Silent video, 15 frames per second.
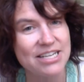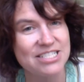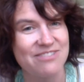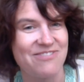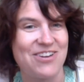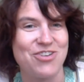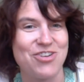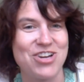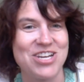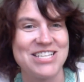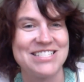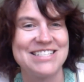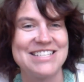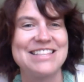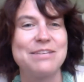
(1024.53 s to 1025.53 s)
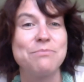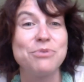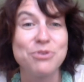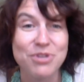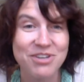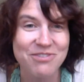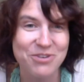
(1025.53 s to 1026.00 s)
fairness, that the
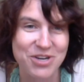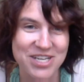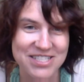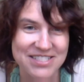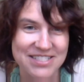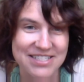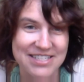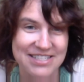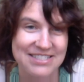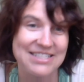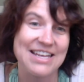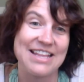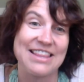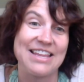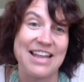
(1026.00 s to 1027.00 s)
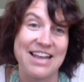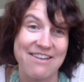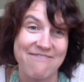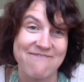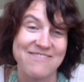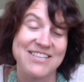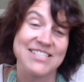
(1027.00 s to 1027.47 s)
beauty of grace is that
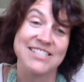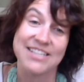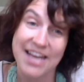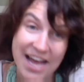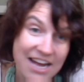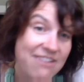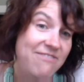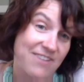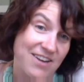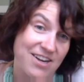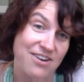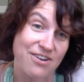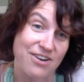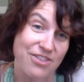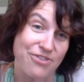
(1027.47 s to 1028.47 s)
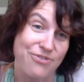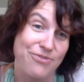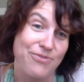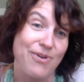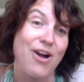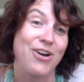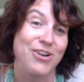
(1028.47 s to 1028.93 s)
life is not fair,
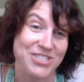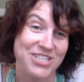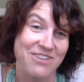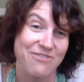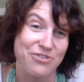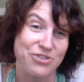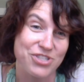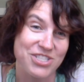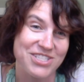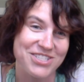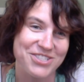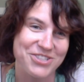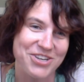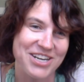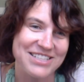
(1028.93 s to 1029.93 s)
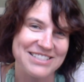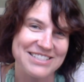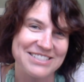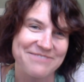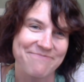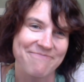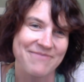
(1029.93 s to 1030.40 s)
through our Savior Jesus
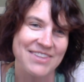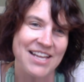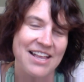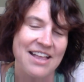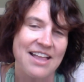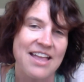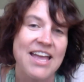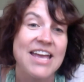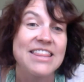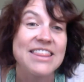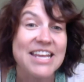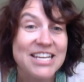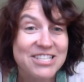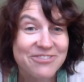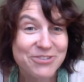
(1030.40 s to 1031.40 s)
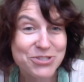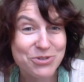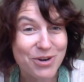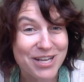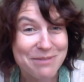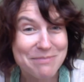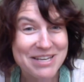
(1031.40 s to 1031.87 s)
Christ? Thanks for
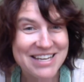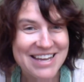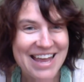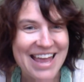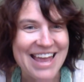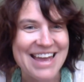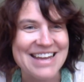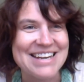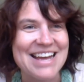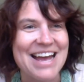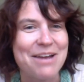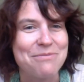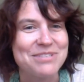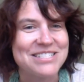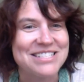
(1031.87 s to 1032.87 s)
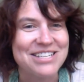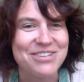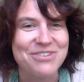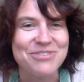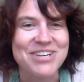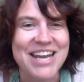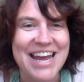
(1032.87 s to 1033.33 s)
joining me, and I will see
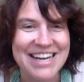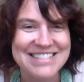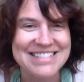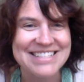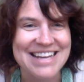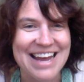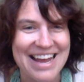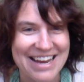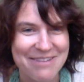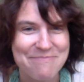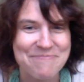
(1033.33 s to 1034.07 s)
you next time.